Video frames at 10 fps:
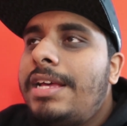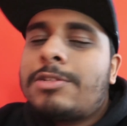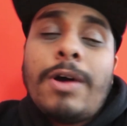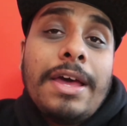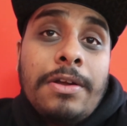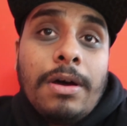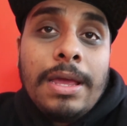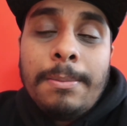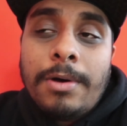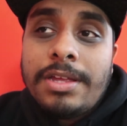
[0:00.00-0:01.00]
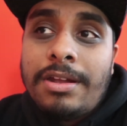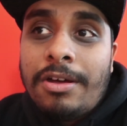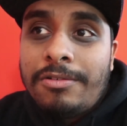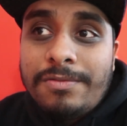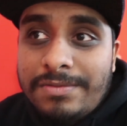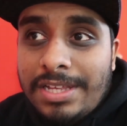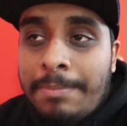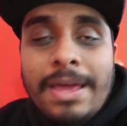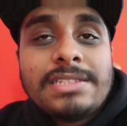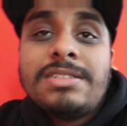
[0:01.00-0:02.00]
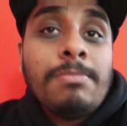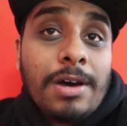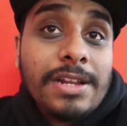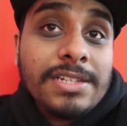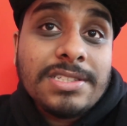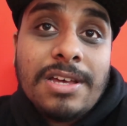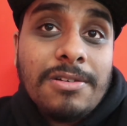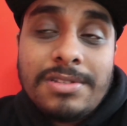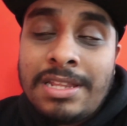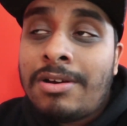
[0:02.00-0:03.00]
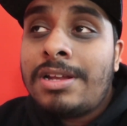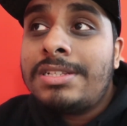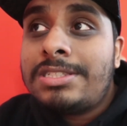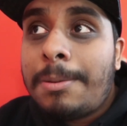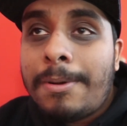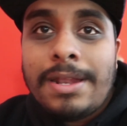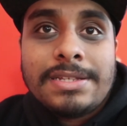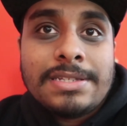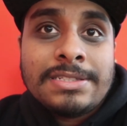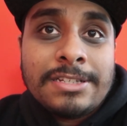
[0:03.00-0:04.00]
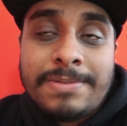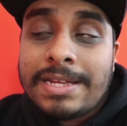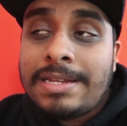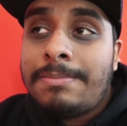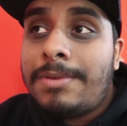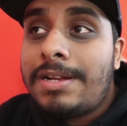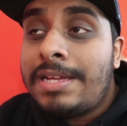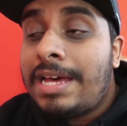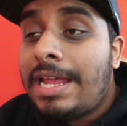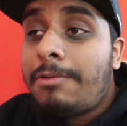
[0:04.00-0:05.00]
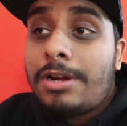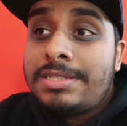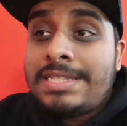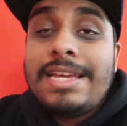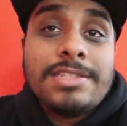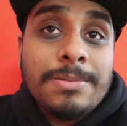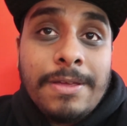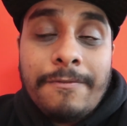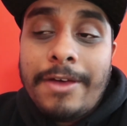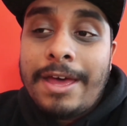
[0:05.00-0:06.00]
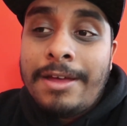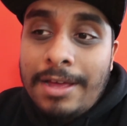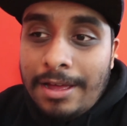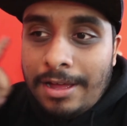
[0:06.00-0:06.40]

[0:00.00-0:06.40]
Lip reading: It's quite annoying, but you know, it makes them money, so they're not going to stop unless it stops making them money. And I want to see it, to be fair.